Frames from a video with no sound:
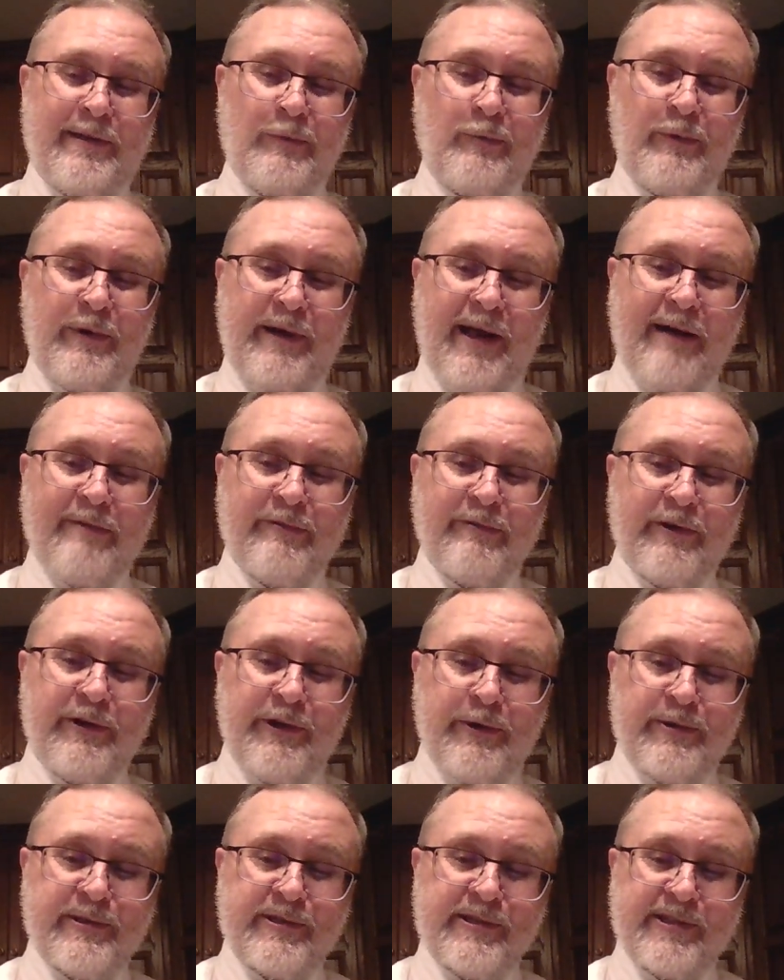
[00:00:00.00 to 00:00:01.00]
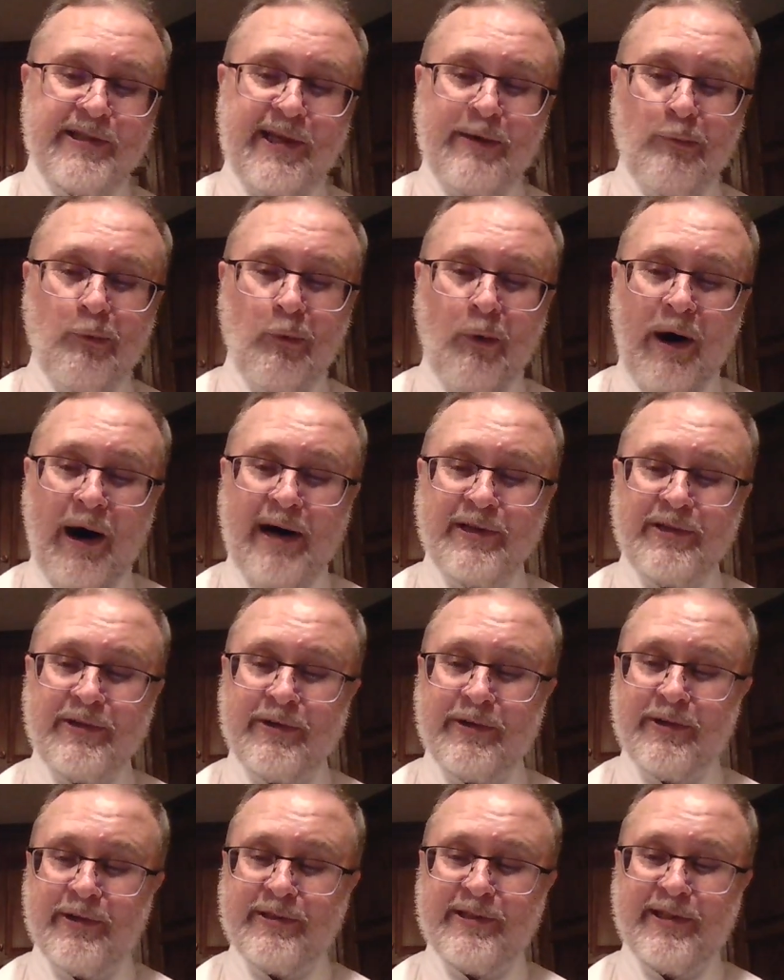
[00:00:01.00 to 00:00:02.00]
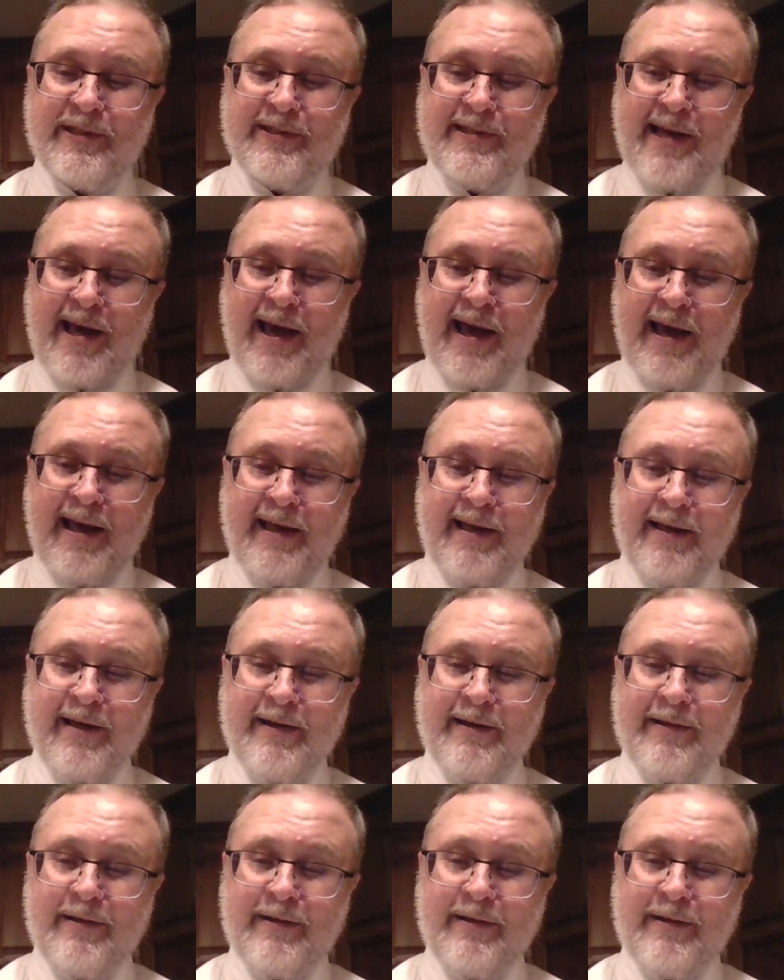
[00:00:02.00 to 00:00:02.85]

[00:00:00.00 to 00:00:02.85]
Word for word: Whenever you see water today,